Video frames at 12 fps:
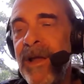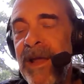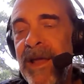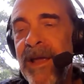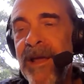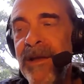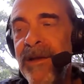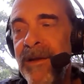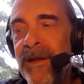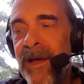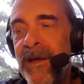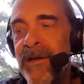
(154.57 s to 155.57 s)
And
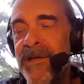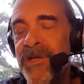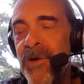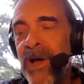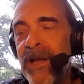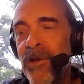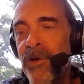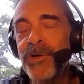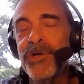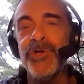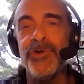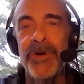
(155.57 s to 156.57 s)
so I learned
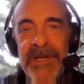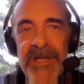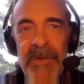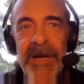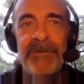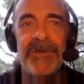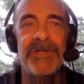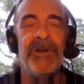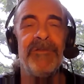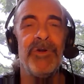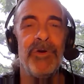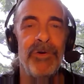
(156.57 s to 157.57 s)
to trust Microsoft
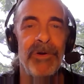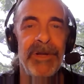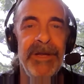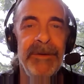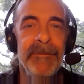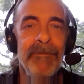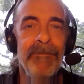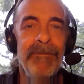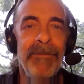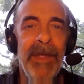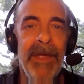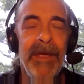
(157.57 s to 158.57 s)
early,
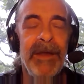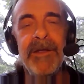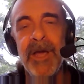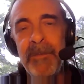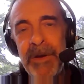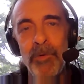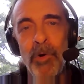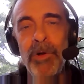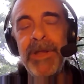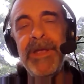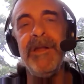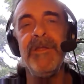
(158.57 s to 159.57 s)
and
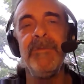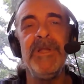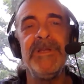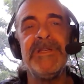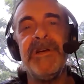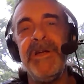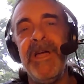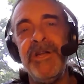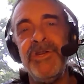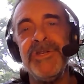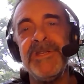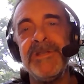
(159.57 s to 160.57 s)
rolling out of the military, I
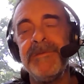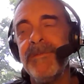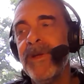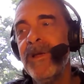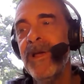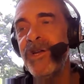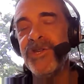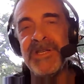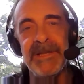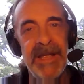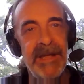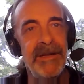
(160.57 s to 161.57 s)
just
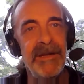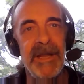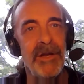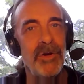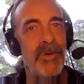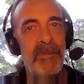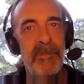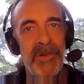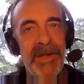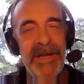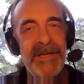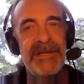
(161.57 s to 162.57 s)
landed at a great
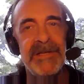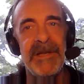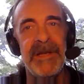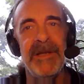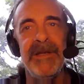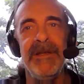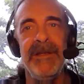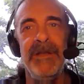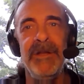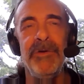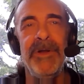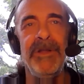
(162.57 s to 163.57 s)
place, you
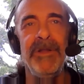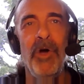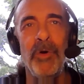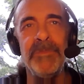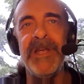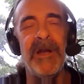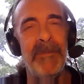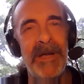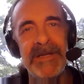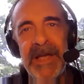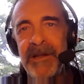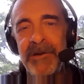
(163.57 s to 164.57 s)
know, in the hometown of my
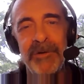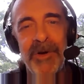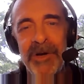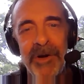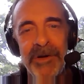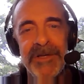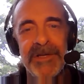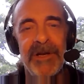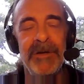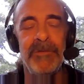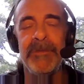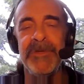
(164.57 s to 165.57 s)
dad, Little Rock,
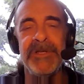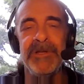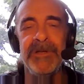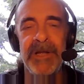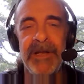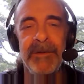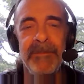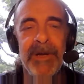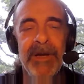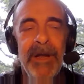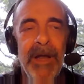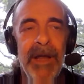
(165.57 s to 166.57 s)
Arkansas, where I am.
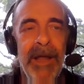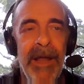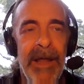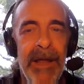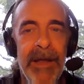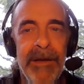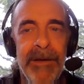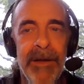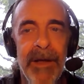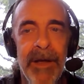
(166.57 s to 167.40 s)
And,